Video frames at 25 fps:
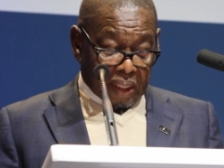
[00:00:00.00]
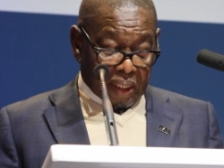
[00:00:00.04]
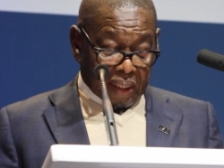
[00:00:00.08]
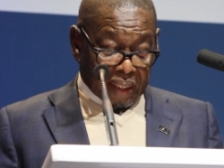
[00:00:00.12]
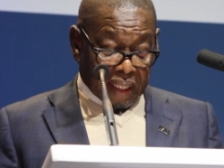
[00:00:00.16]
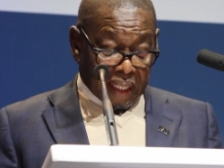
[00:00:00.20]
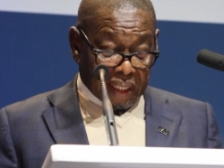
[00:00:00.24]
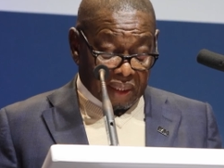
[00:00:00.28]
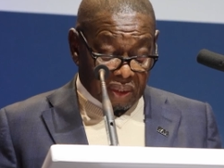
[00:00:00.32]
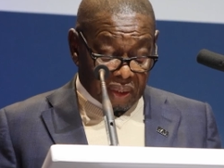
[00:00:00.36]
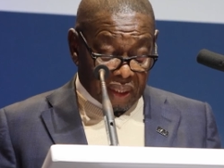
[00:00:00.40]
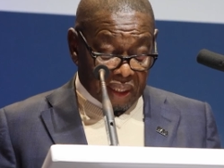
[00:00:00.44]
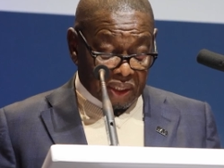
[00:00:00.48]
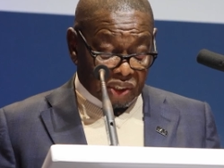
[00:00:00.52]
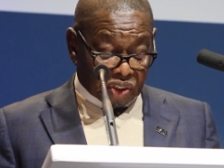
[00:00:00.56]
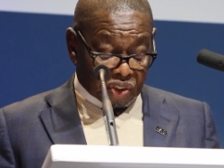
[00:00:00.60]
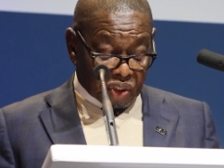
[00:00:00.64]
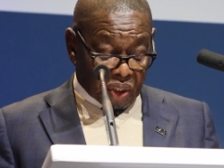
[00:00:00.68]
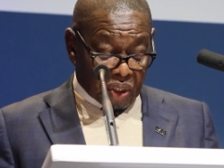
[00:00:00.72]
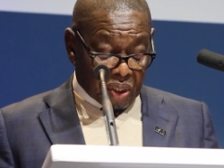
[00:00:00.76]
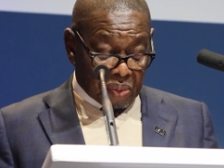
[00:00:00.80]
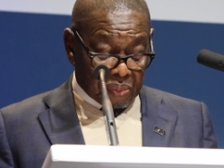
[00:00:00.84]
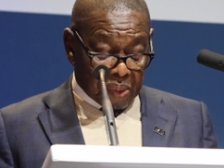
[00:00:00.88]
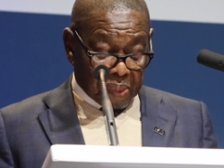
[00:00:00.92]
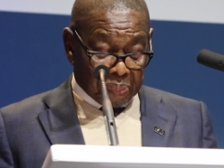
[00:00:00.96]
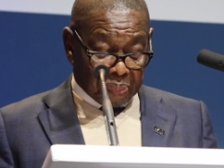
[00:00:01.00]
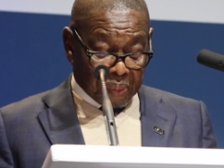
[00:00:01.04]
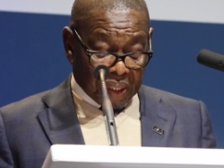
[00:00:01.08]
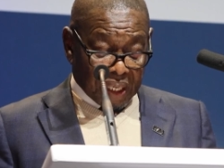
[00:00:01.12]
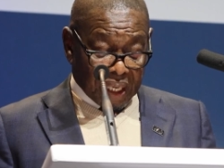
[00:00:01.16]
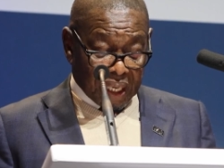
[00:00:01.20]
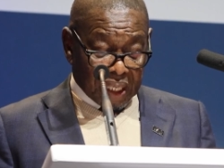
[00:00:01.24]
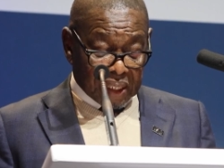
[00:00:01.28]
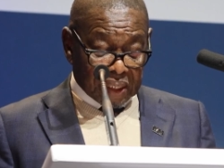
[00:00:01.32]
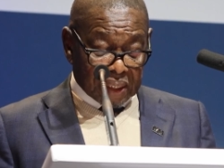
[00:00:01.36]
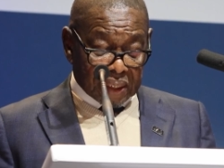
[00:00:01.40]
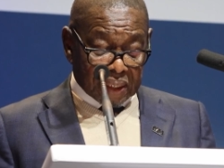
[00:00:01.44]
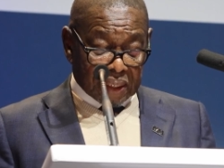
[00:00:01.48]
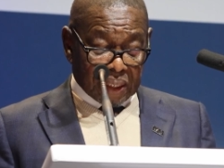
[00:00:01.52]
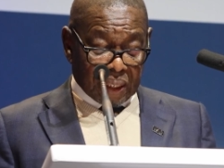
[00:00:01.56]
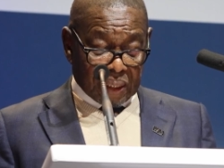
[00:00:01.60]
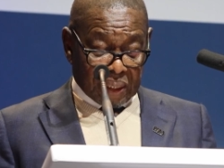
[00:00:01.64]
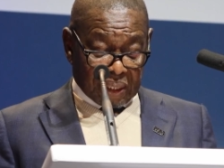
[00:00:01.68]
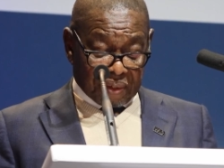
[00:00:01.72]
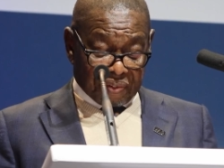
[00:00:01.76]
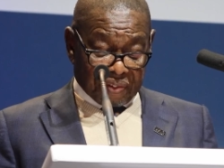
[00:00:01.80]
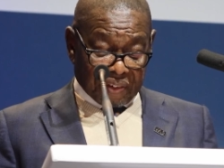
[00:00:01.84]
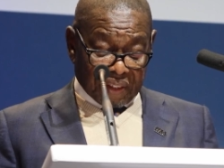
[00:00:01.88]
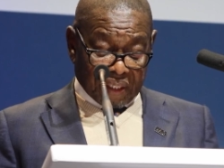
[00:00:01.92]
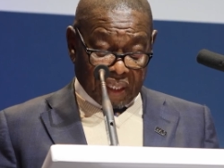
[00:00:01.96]
Radio astronomy began in
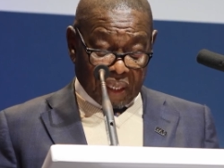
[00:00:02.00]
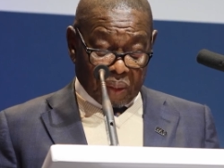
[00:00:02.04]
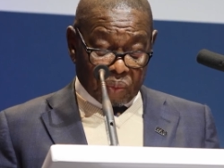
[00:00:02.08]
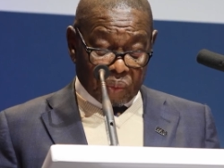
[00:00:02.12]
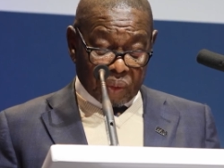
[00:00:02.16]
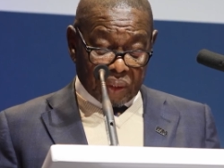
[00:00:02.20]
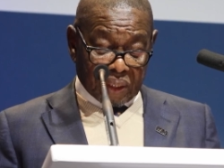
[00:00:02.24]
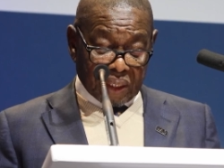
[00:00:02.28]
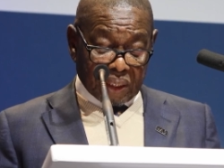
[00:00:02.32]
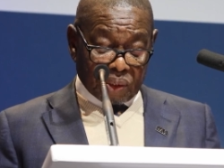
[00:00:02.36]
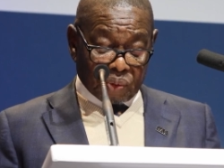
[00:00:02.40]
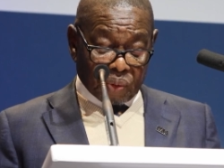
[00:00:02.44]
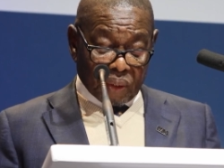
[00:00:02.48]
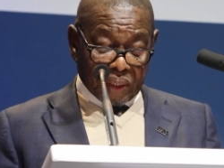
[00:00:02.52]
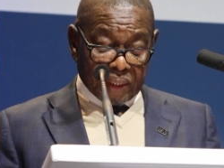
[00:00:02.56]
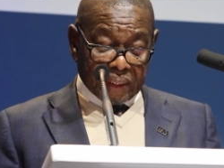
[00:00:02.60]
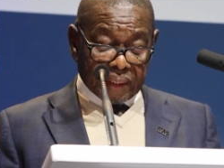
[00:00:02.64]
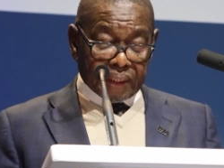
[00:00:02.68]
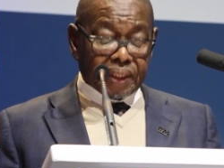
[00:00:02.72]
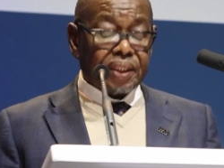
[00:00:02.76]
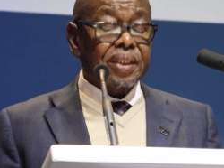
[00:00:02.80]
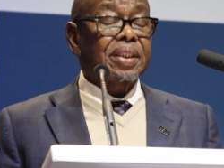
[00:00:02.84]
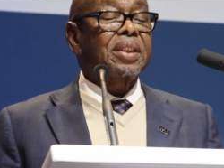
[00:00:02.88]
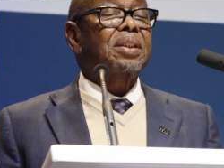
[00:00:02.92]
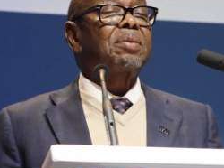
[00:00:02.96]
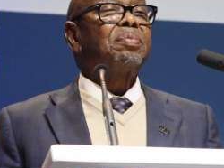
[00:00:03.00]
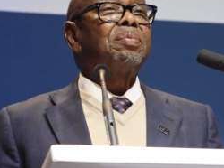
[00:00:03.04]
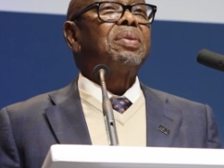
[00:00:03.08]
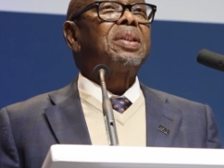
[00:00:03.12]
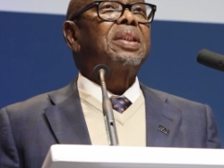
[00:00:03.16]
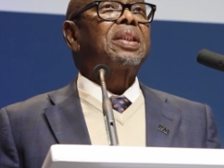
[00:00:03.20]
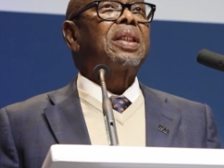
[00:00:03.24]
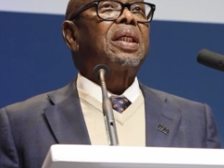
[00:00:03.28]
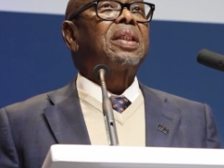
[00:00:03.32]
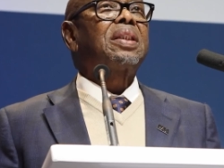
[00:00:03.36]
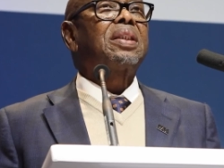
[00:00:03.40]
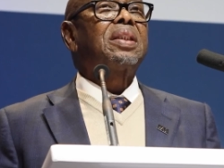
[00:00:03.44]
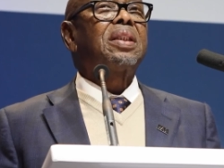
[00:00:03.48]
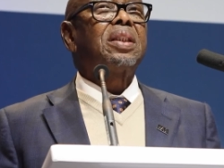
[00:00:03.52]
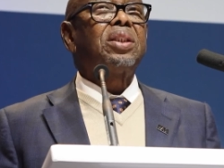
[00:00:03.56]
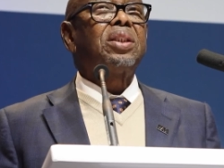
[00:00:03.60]
South Africa with a 26-meter